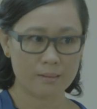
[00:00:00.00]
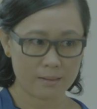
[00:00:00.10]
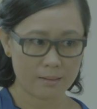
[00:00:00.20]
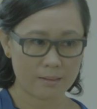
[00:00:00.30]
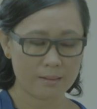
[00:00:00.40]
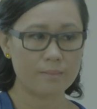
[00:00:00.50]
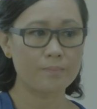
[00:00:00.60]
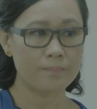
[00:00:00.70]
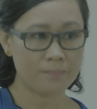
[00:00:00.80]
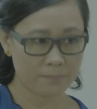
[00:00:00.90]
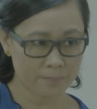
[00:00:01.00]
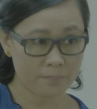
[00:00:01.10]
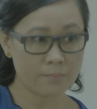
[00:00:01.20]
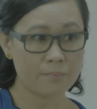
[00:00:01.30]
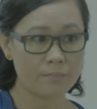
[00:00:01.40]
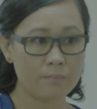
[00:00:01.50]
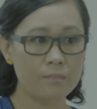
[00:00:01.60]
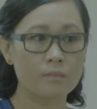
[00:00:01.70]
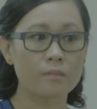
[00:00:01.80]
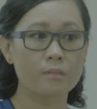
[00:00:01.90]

and Sarah is admitted based on